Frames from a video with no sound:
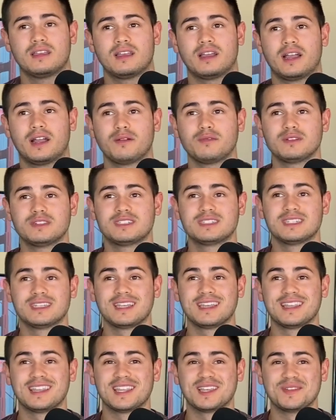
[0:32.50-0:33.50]
I would
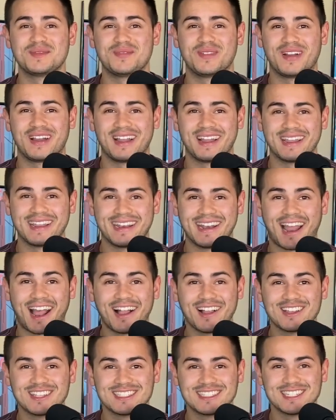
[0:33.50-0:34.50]
say that my
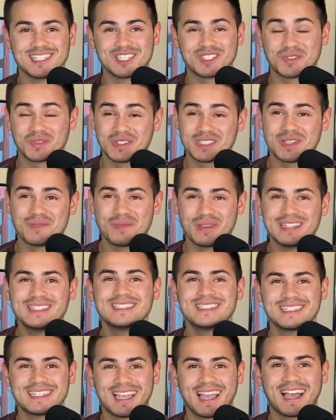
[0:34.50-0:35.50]
analysis was a bit
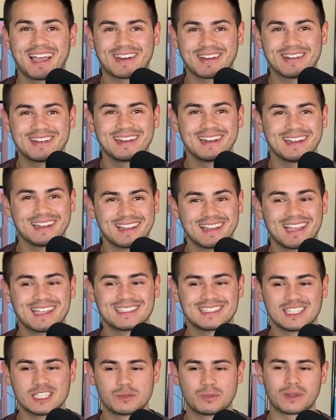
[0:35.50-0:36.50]
scattered and less
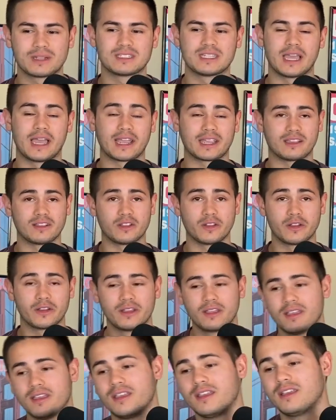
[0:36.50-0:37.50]
than spectacular.
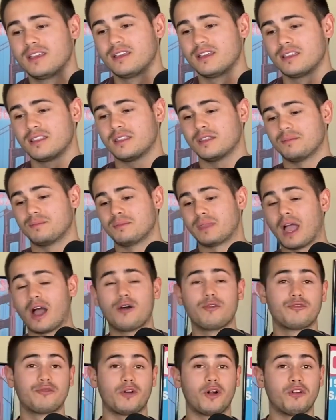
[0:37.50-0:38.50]
The
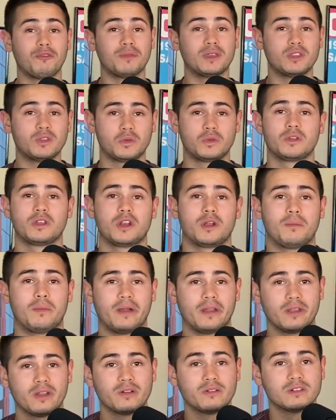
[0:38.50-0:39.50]
downfall of me doing it on
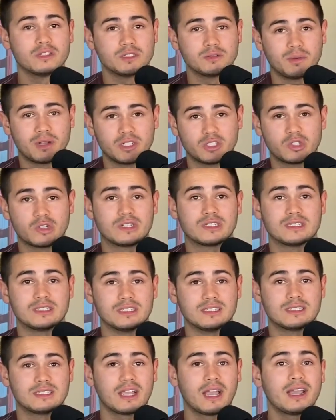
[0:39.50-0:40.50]
my own is my trusty
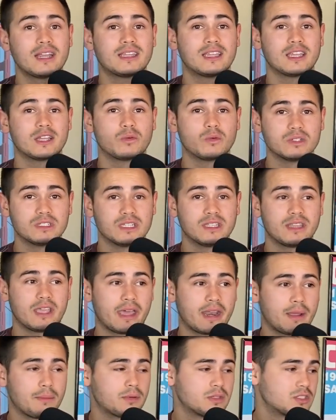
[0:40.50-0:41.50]
sidekick was in
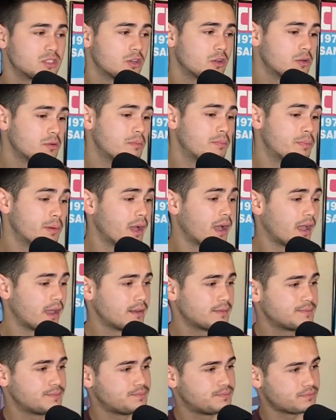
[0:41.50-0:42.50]
that episode,
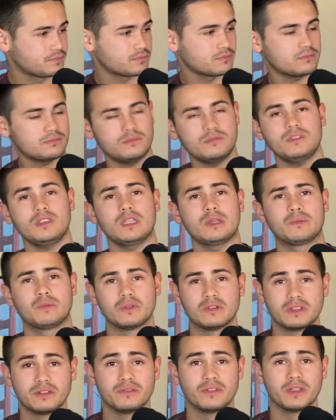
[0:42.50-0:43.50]
but
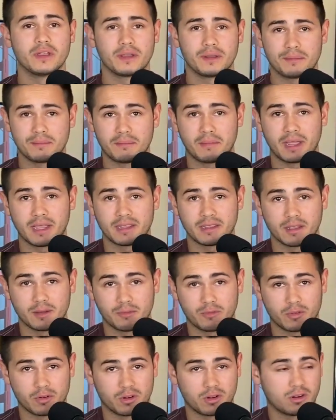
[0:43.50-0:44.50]
we'll leave the mic up
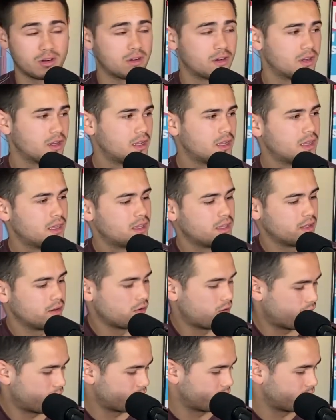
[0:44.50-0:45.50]
for her in
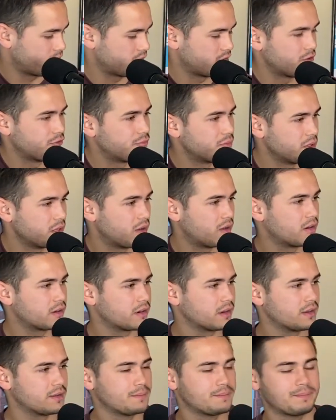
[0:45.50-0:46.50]
honor of
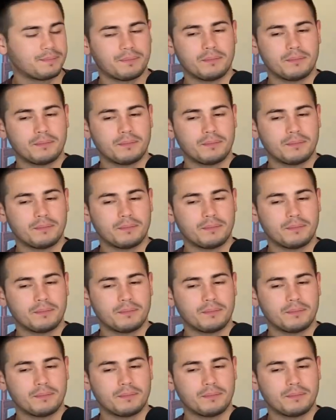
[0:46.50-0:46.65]
Bianca.